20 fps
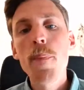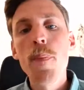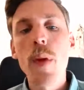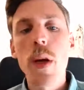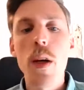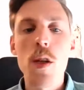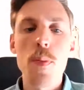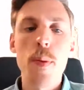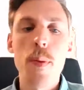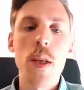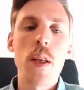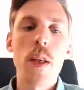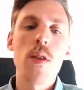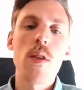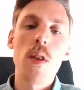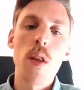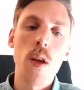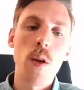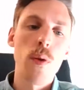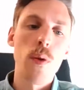there has been
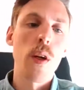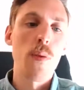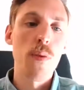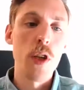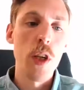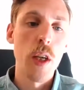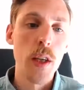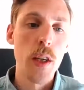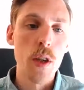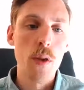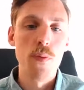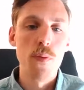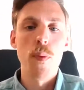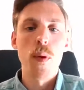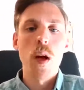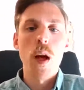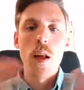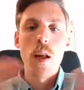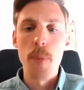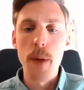this theory of change of
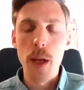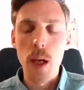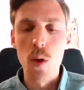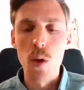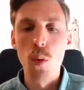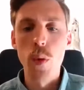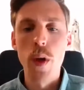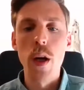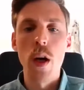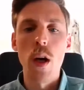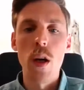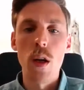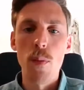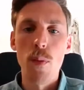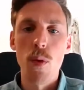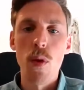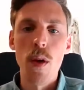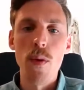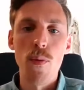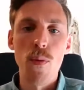the bigger we are, the
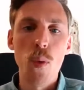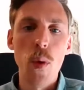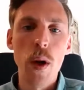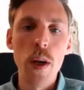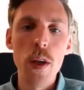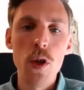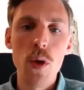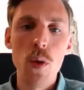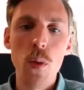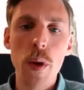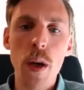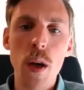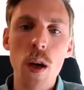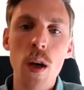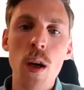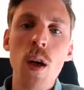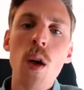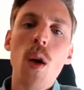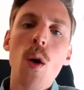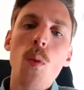more influential we
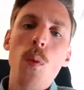are,